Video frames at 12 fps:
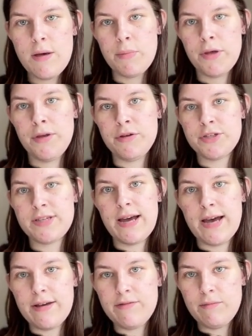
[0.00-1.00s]
but you just
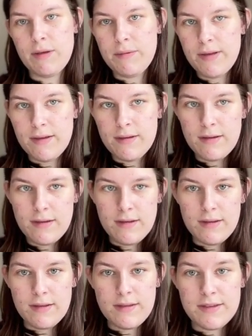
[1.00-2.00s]
have maybe
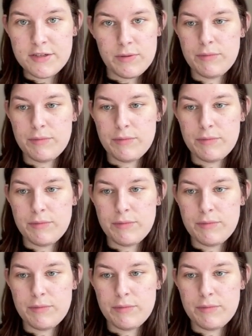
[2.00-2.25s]
this